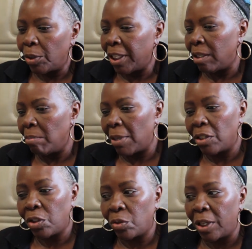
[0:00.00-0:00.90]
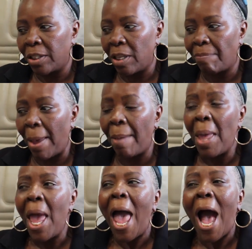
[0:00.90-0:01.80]
getting my strength up.
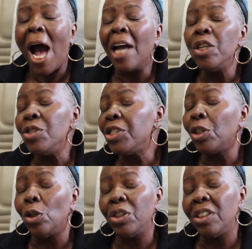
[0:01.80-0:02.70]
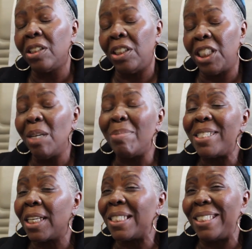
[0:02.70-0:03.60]
I used to go to the gym
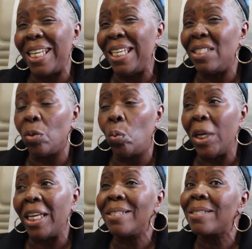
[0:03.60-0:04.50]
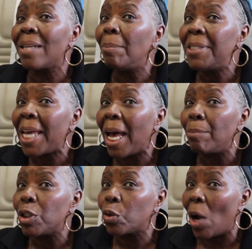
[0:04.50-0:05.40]
6 days a week,
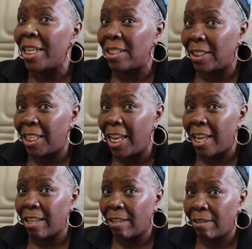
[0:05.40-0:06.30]
sometimes twice a day,